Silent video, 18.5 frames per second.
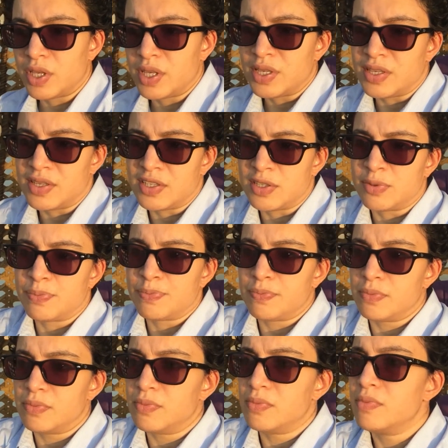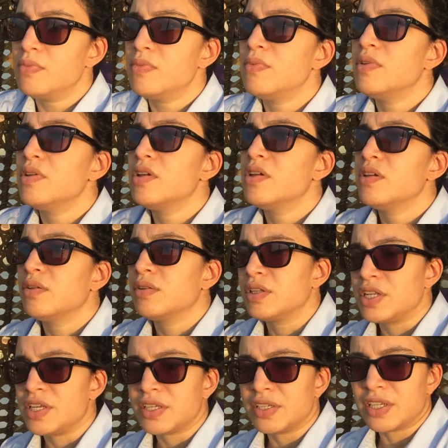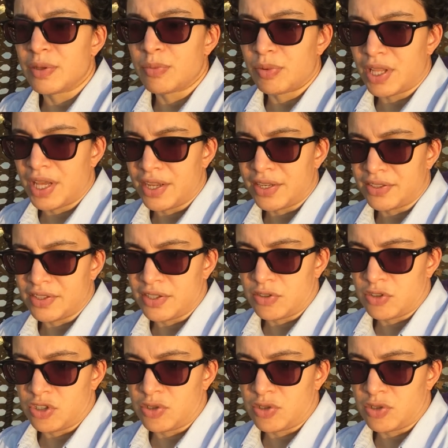is legally blind, such as